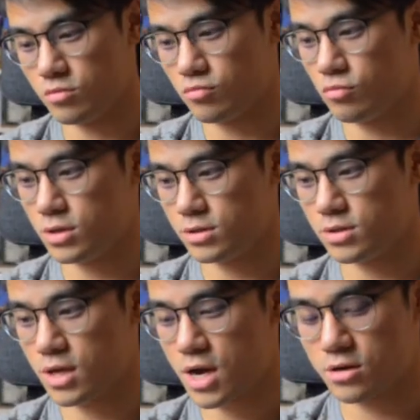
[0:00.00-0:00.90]
One
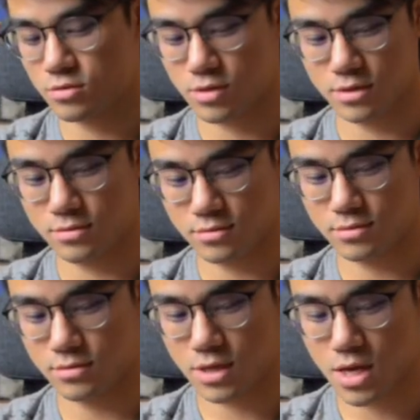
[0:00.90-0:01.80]
staccato, one
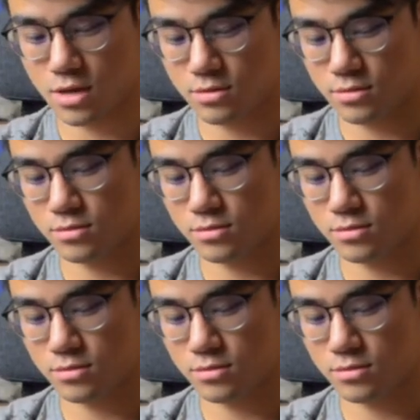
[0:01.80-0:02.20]
legato.